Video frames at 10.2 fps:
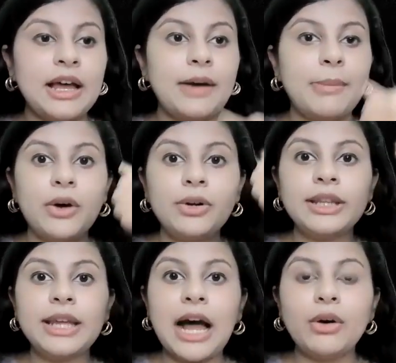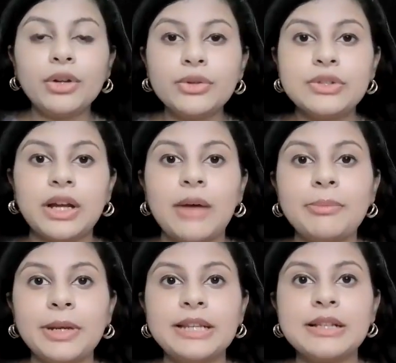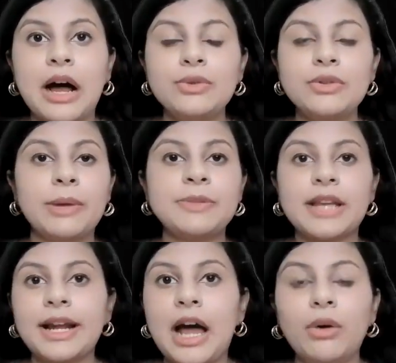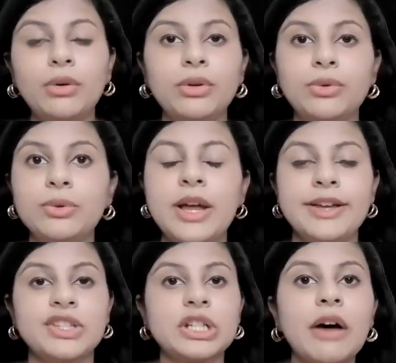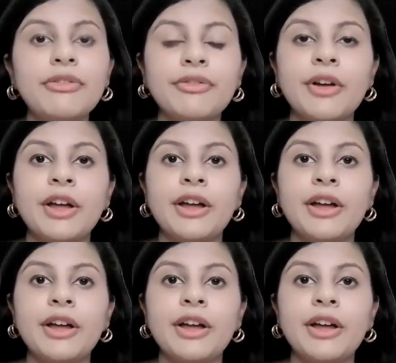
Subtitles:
about the how to use the company's house website, how to do stuff